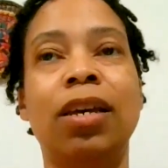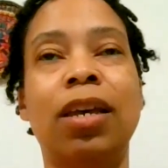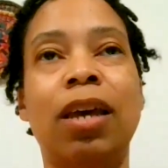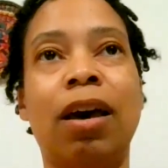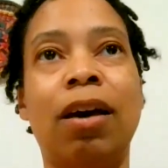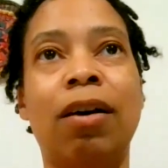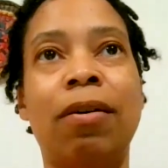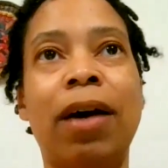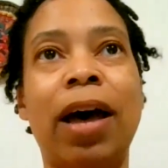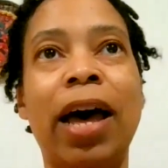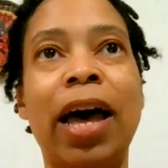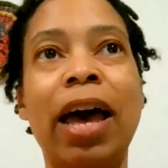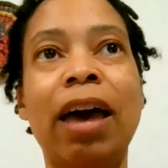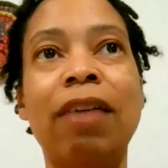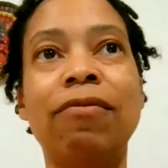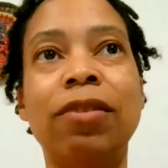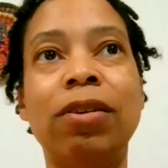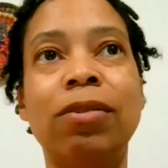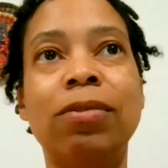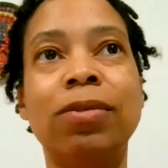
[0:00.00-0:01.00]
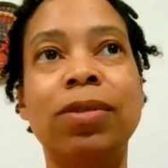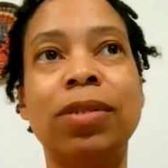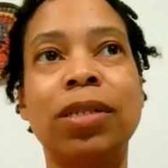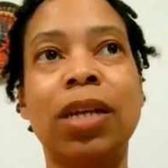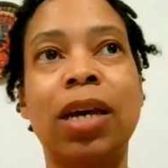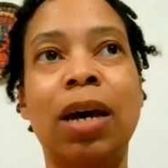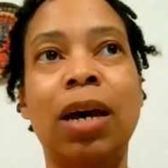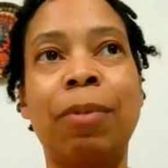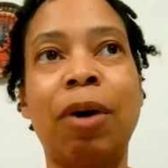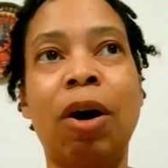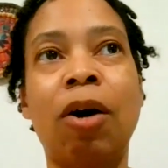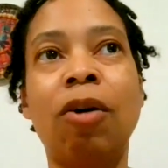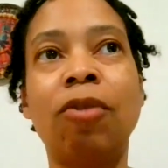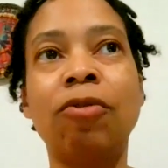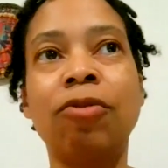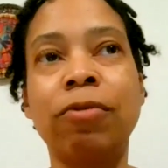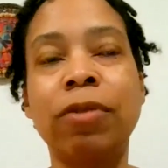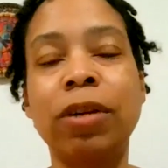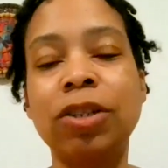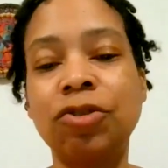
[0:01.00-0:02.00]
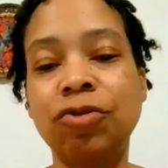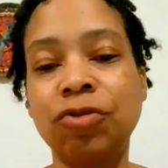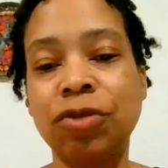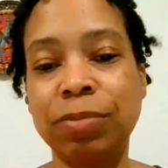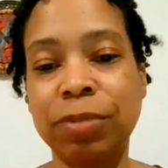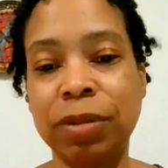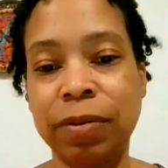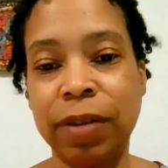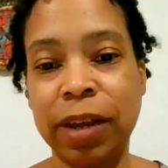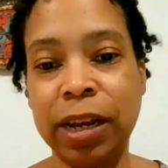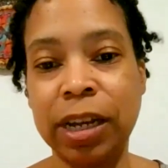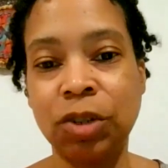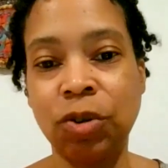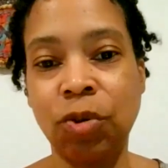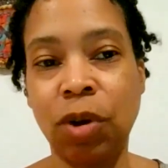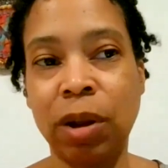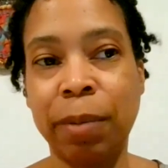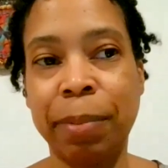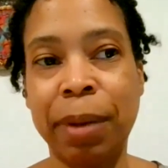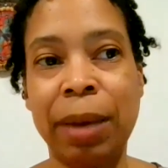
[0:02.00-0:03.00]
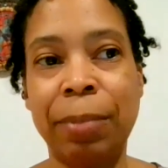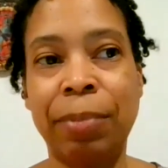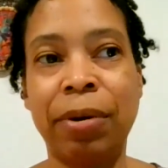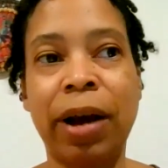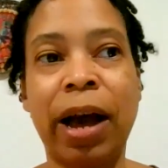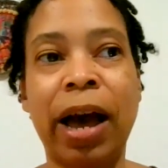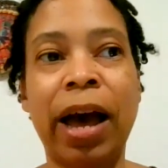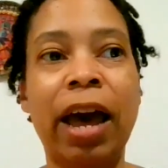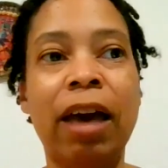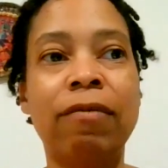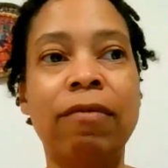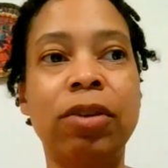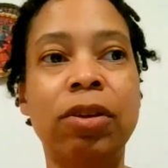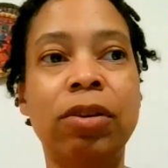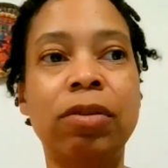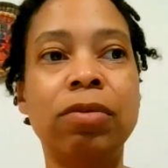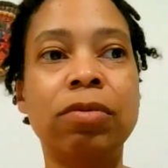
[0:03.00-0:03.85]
y'all, I have used up all three strips of a toilet paper. I have